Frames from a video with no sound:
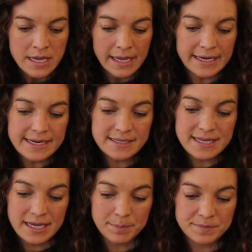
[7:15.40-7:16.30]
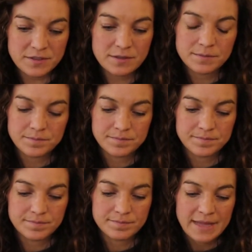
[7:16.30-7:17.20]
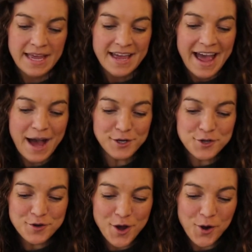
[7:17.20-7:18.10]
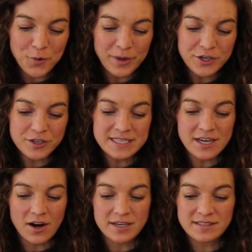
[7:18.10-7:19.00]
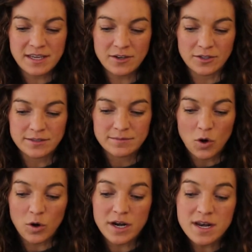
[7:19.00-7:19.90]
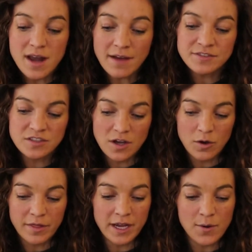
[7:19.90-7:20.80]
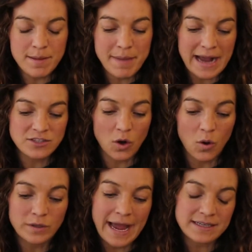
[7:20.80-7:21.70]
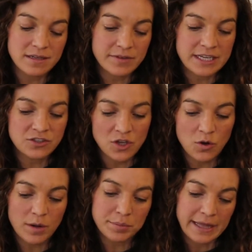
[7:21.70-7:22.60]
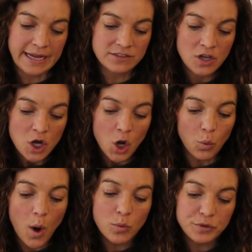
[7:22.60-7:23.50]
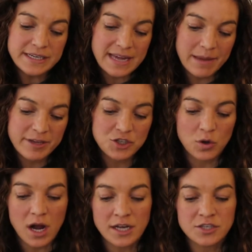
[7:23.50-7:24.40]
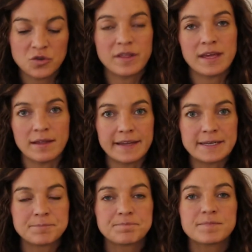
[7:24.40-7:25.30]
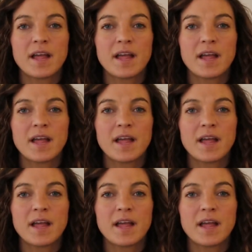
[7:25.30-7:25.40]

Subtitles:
Any tips? How do you know when your DR is healed, or enough so that going back to old activities, yoga, planks, won't re-damage or undo the healing?